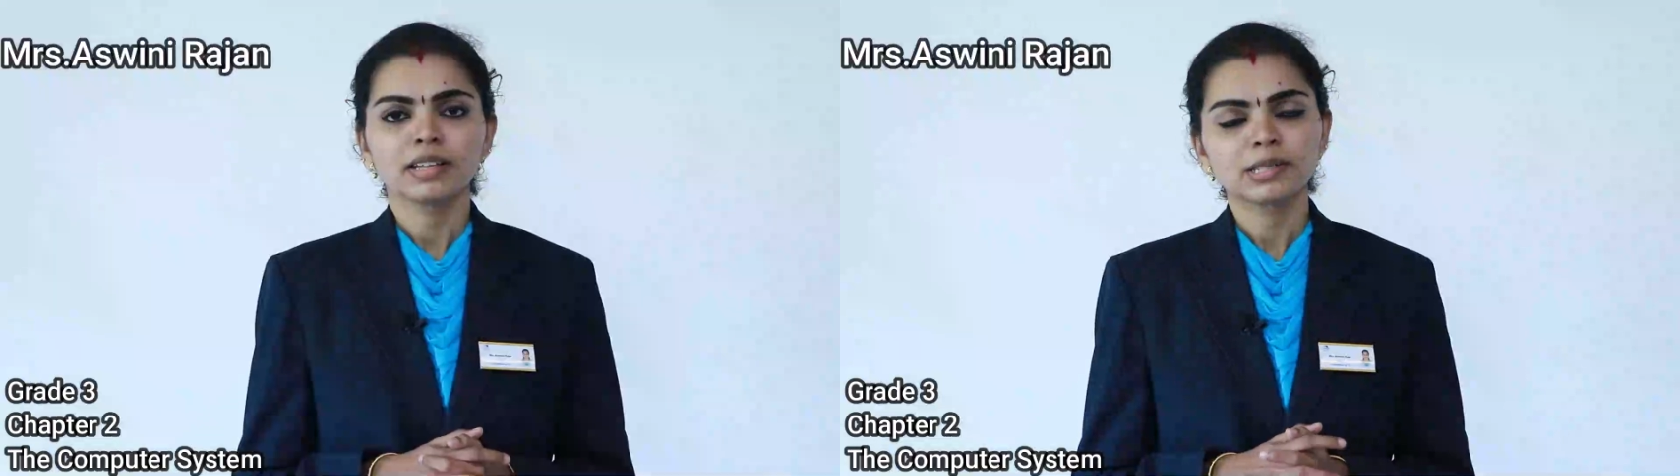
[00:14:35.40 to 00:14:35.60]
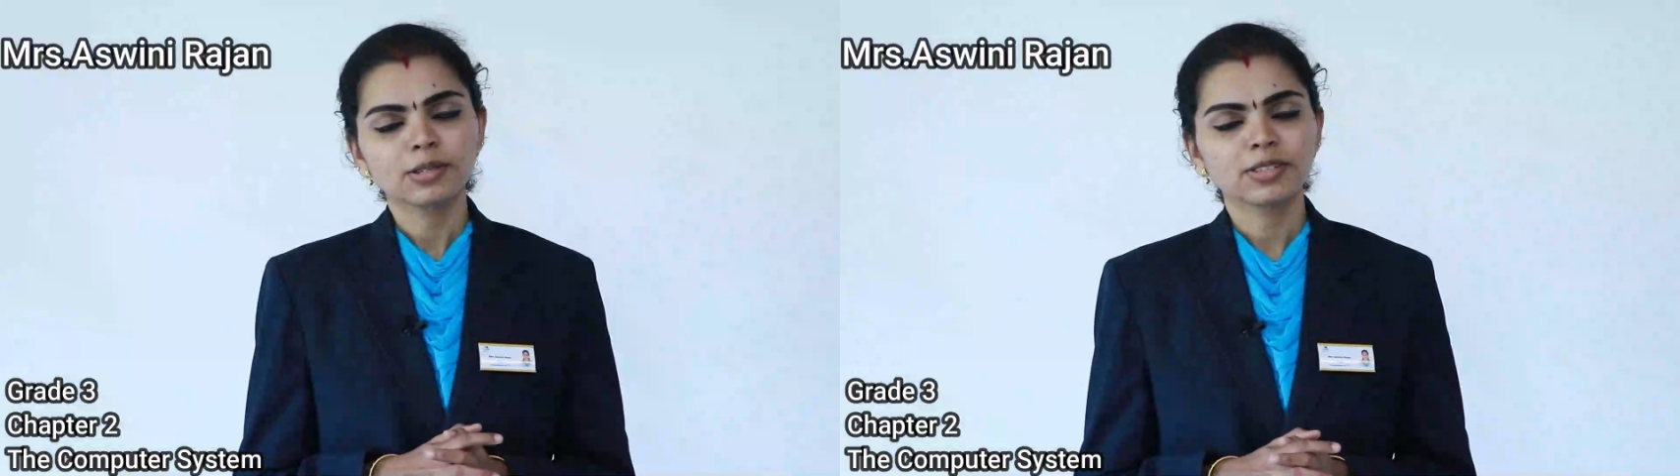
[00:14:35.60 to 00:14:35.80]

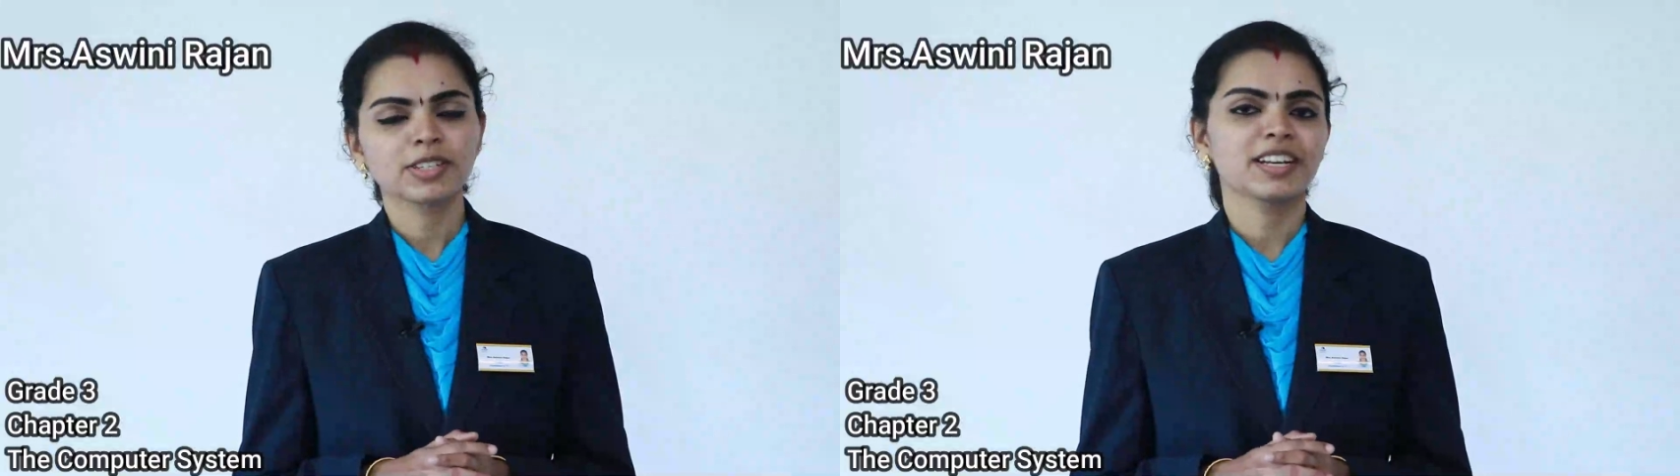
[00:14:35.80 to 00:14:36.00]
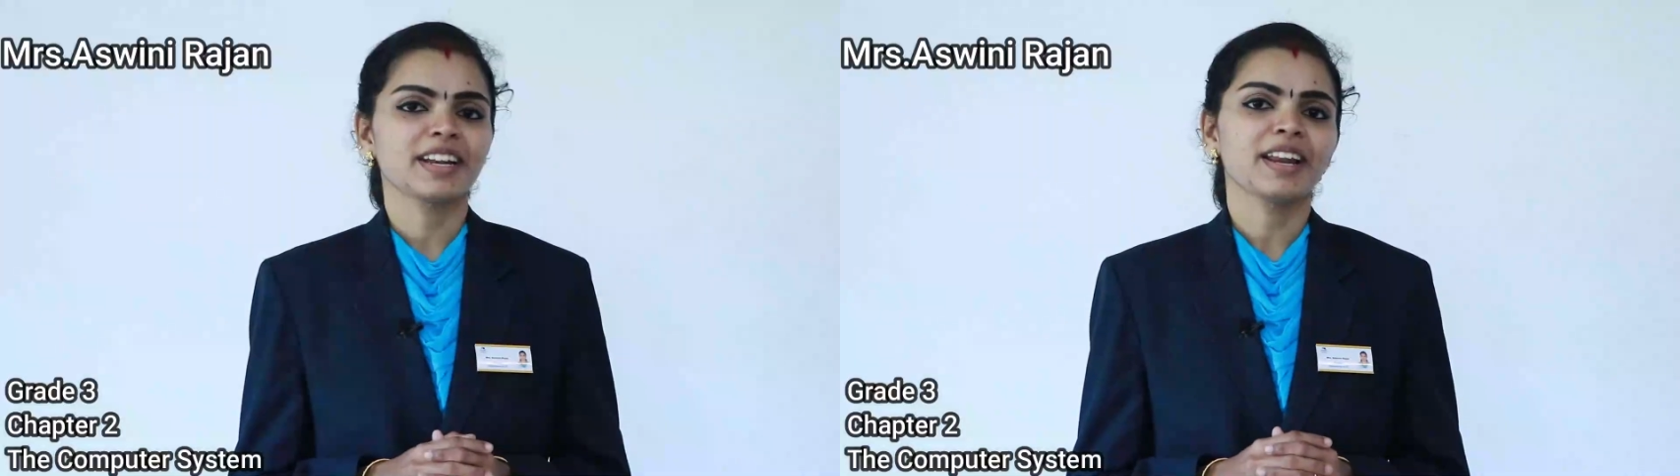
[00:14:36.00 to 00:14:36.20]
So
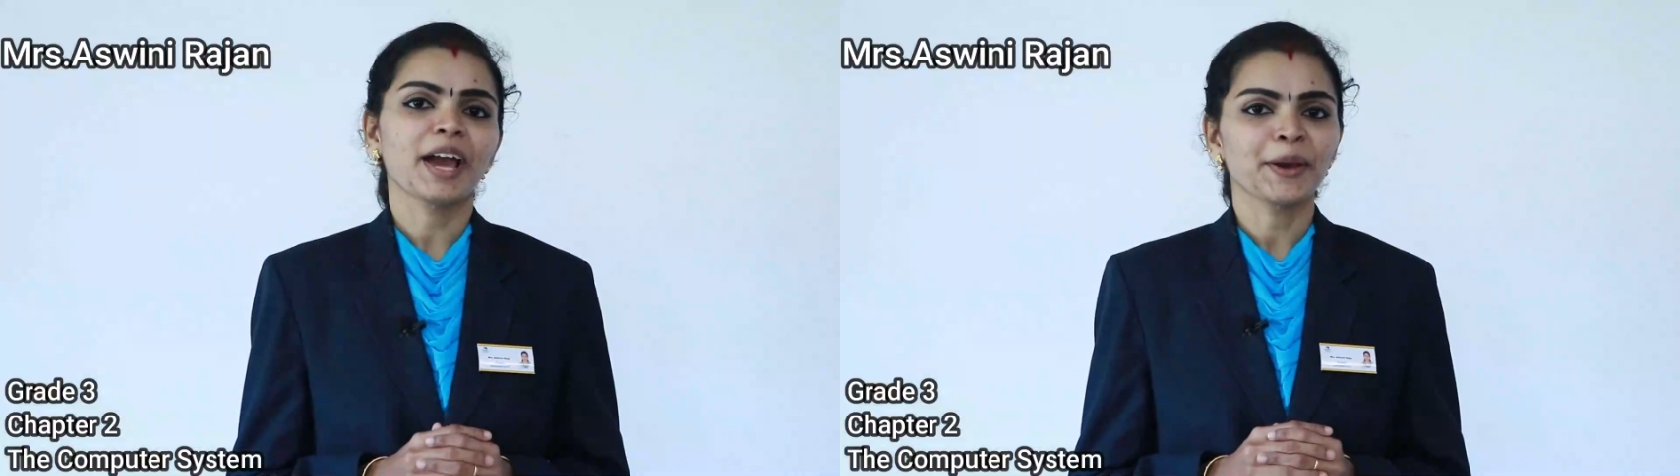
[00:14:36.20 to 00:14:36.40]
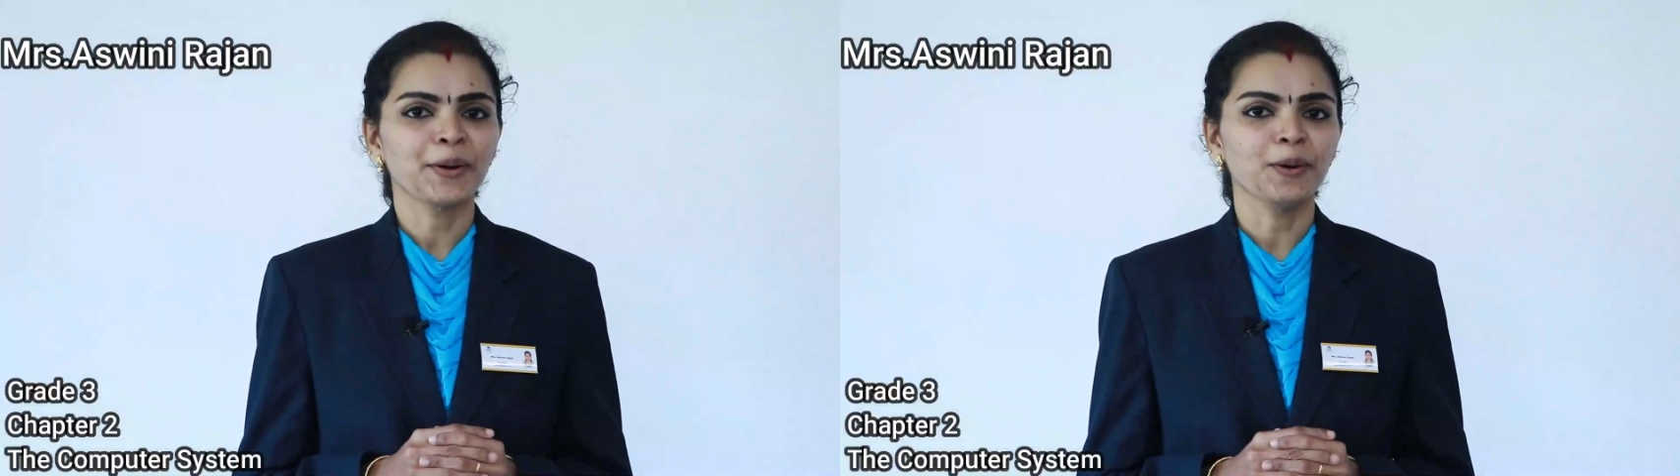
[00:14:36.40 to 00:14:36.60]
children,
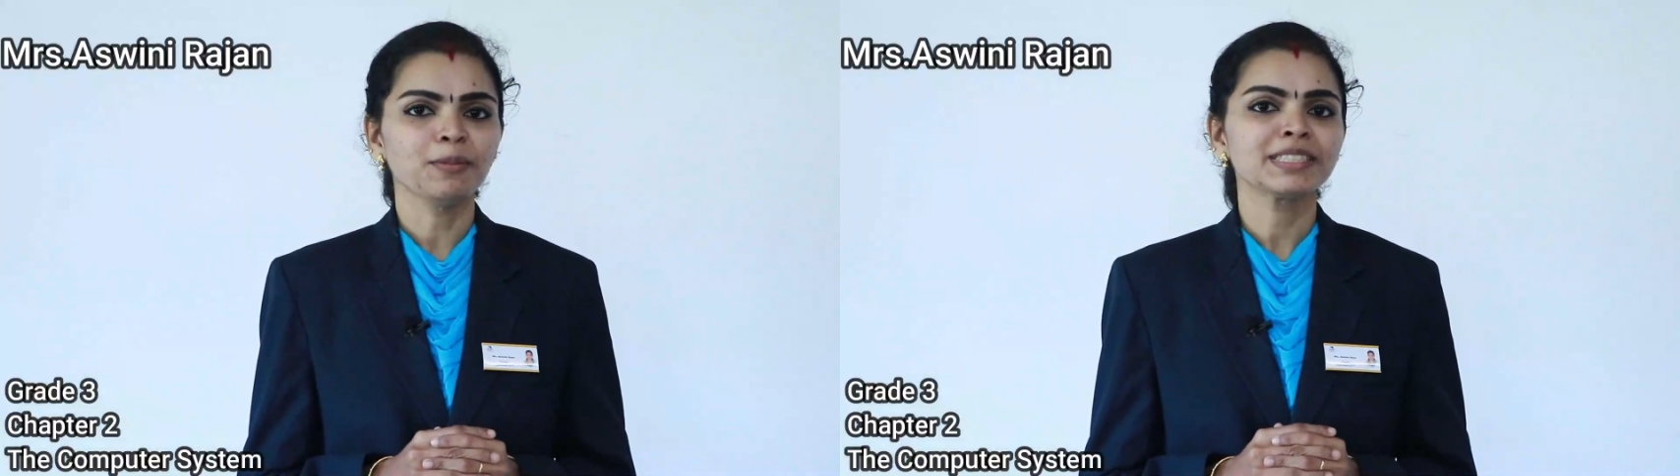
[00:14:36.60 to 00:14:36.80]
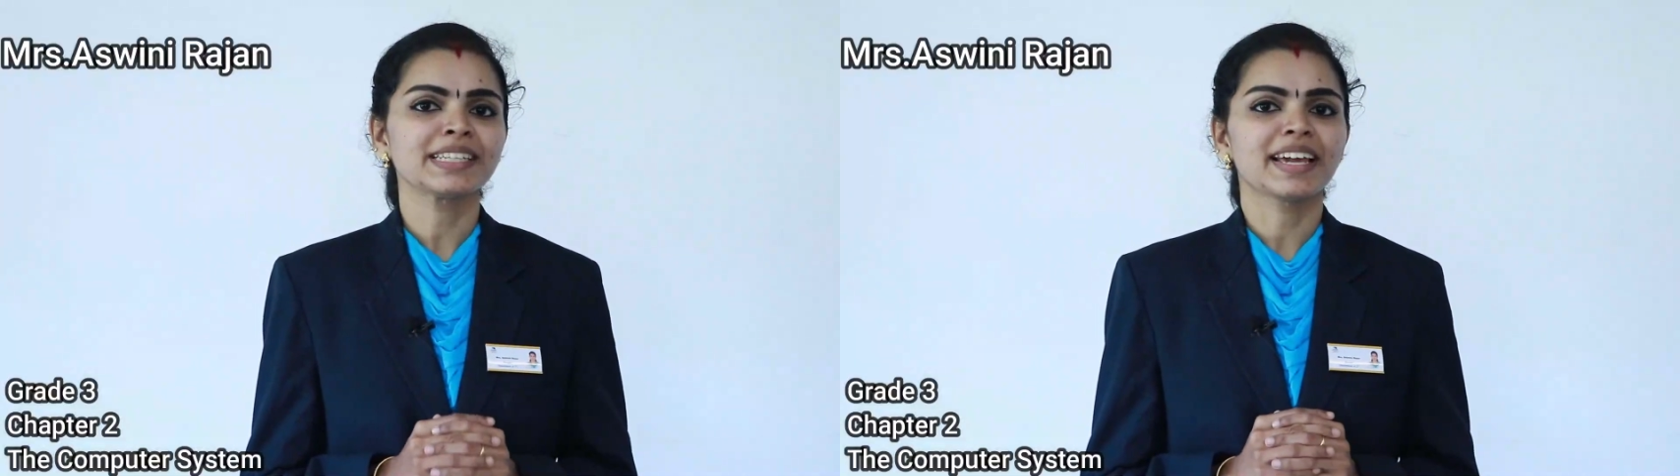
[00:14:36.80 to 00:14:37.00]
I
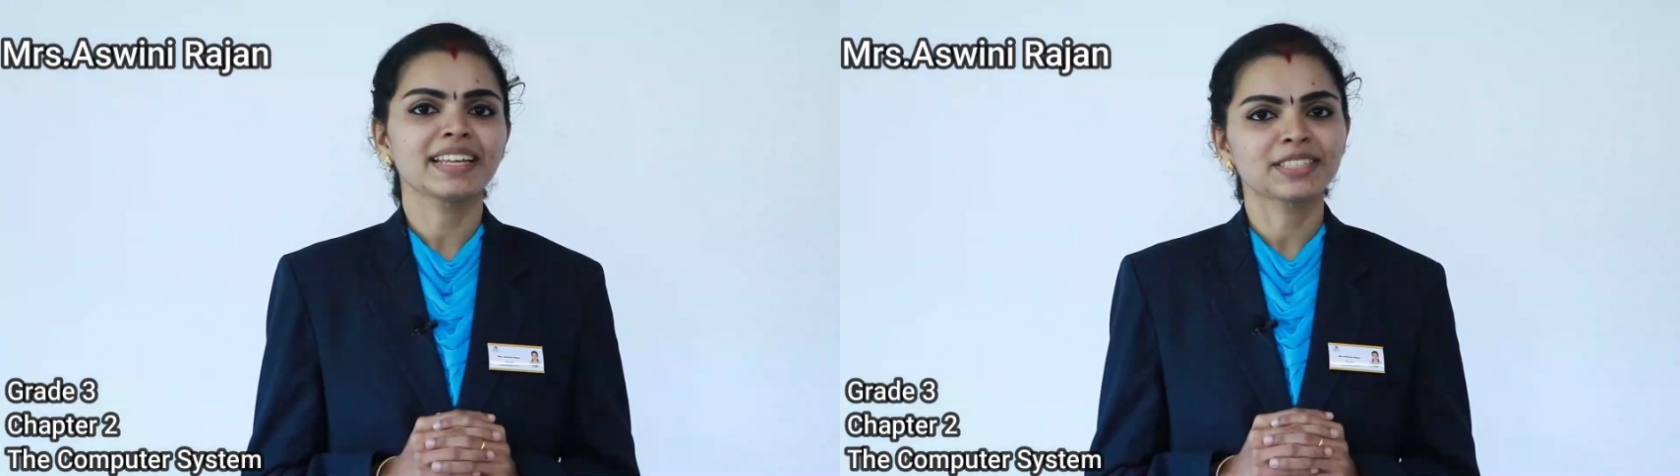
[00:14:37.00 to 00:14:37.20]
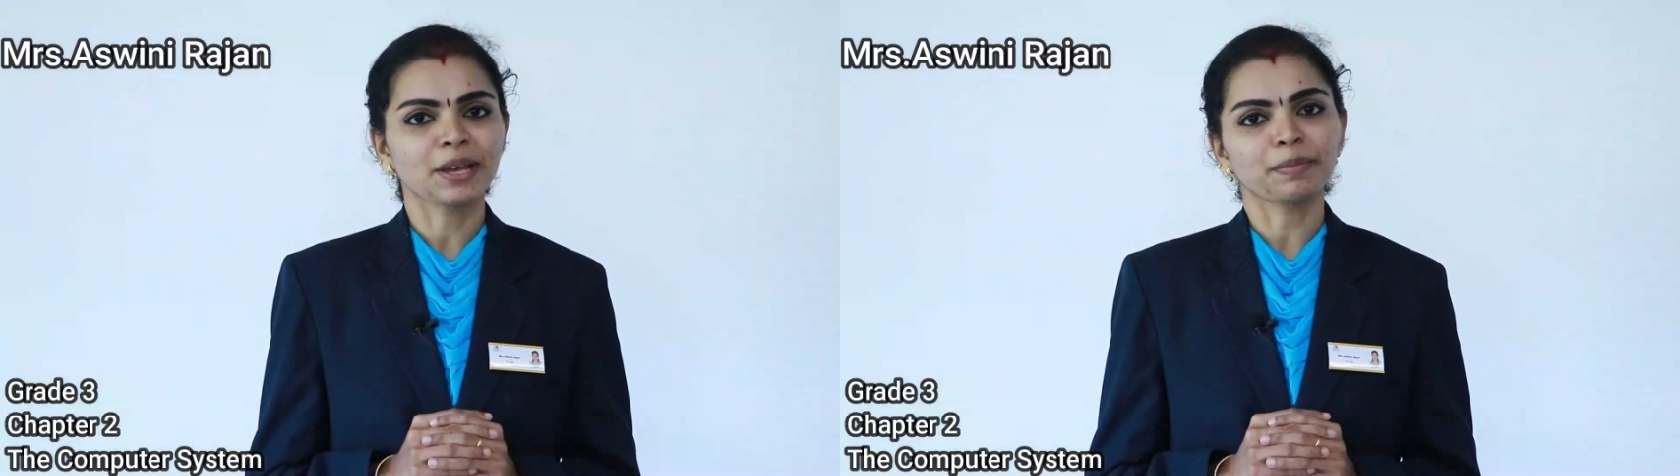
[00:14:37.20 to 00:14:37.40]
hope
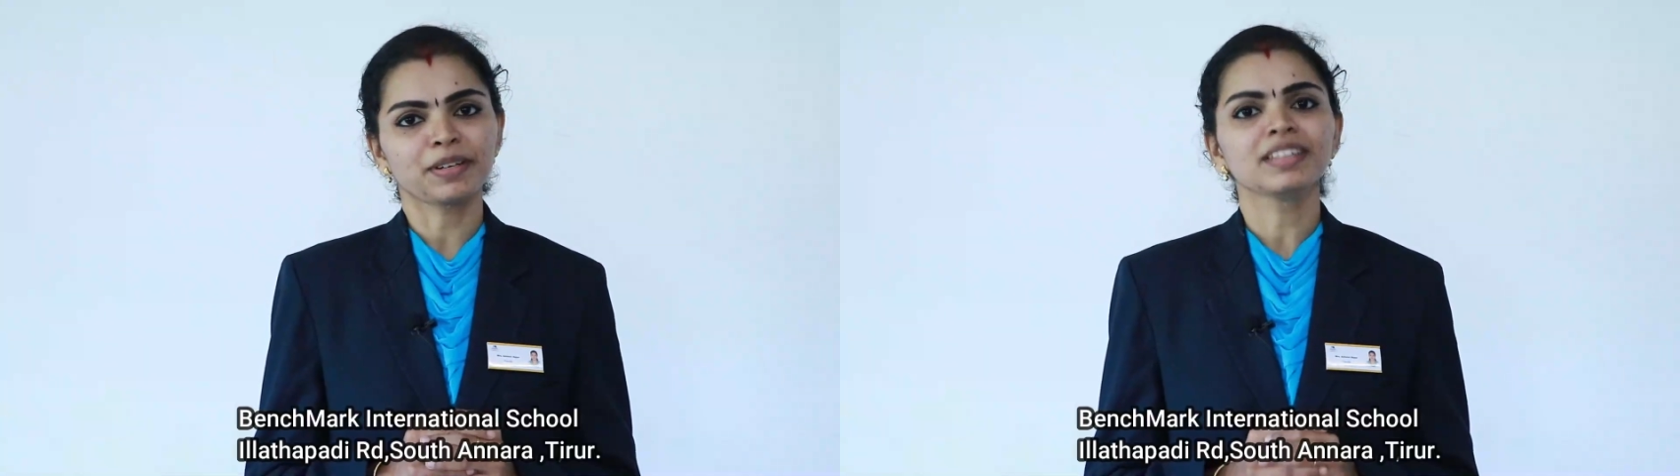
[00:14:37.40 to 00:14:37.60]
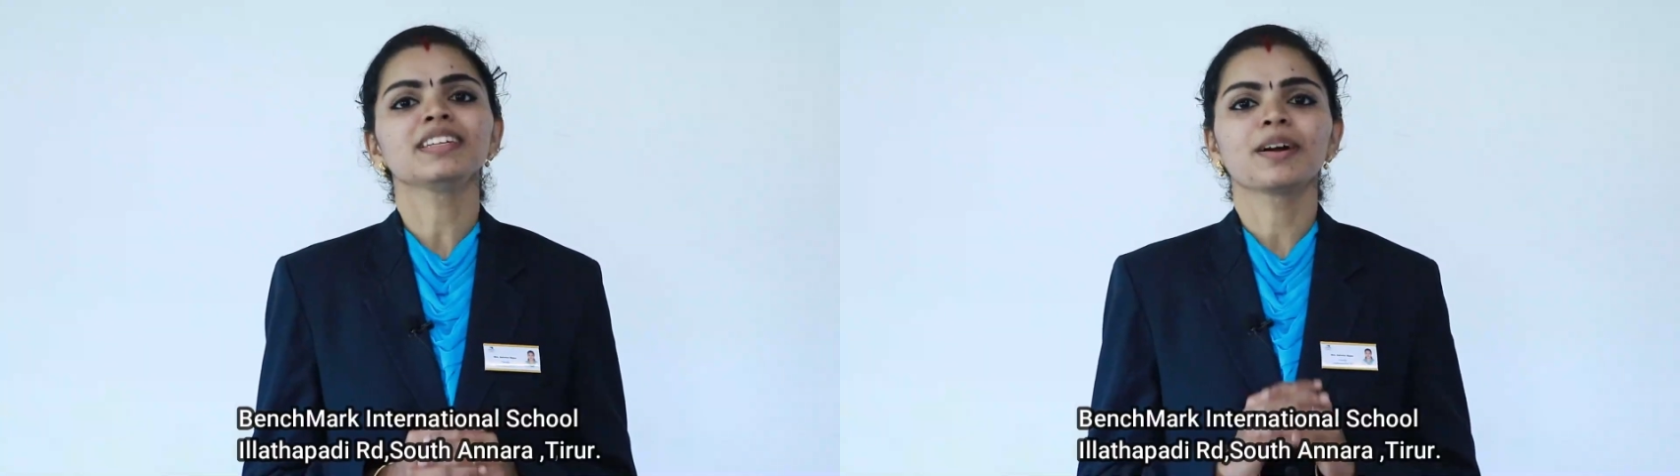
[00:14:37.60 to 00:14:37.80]
second chapter,